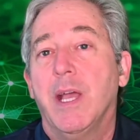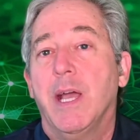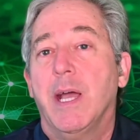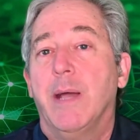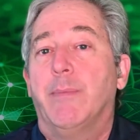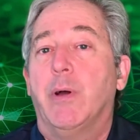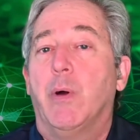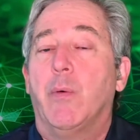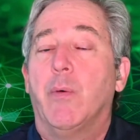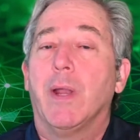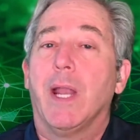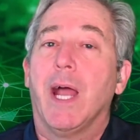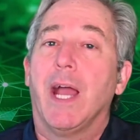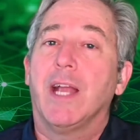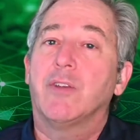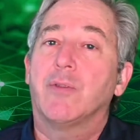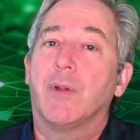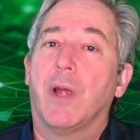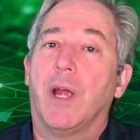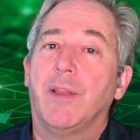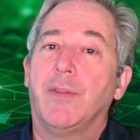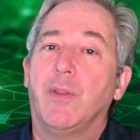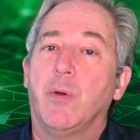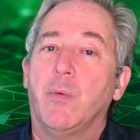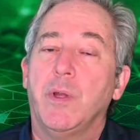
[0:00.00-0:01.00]
But when I
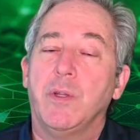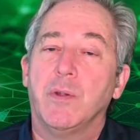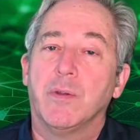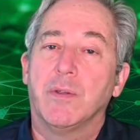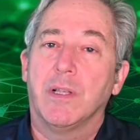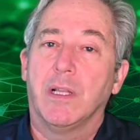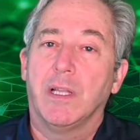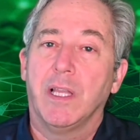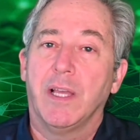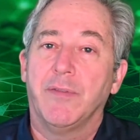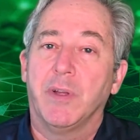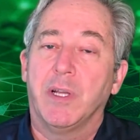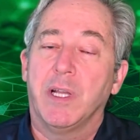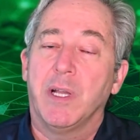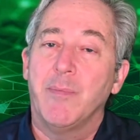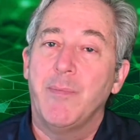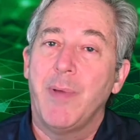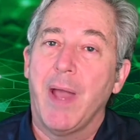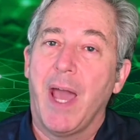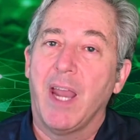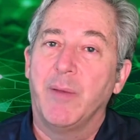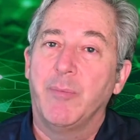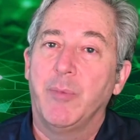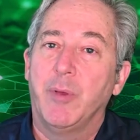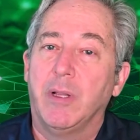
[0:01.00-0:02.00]
tried the Windows 11
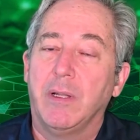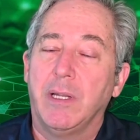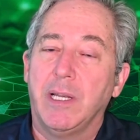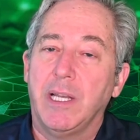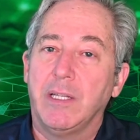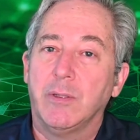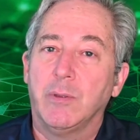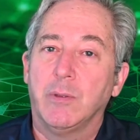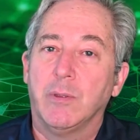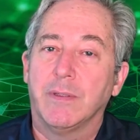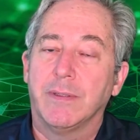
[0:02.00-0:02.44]
compatibility tool,